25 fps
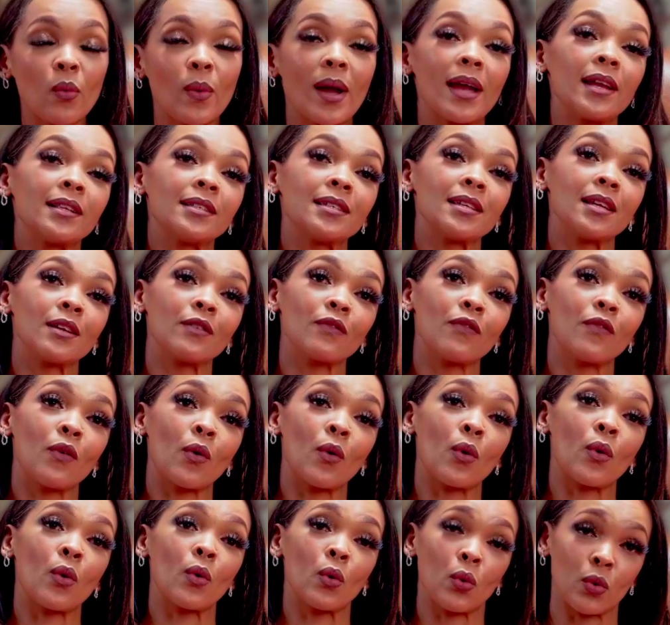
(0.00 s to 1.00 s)
waiting
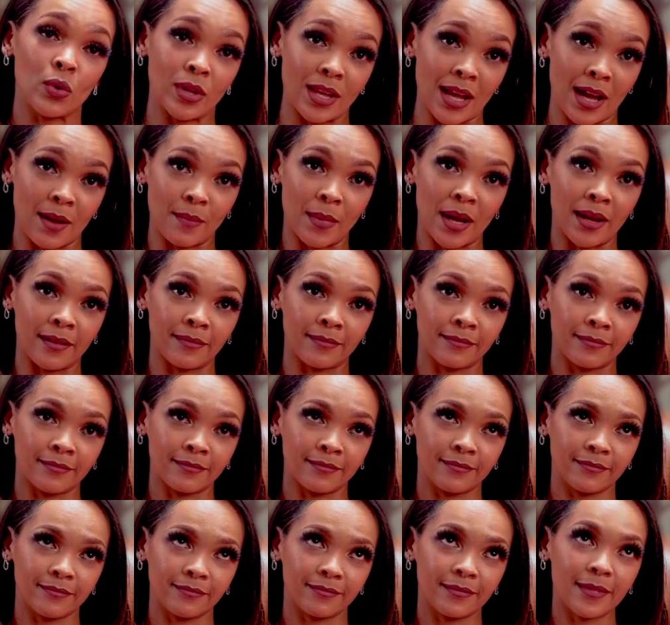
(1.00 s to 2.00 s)
for Uyama.
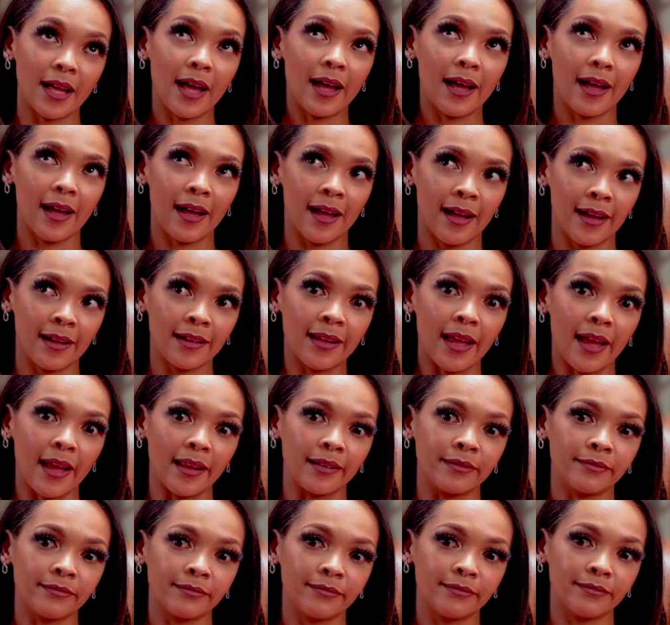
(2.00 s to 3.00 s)

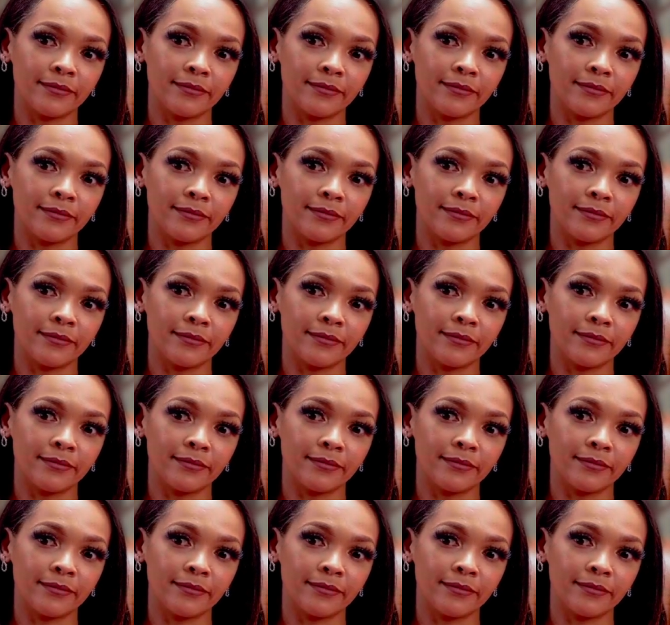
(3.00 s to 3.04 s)
Again.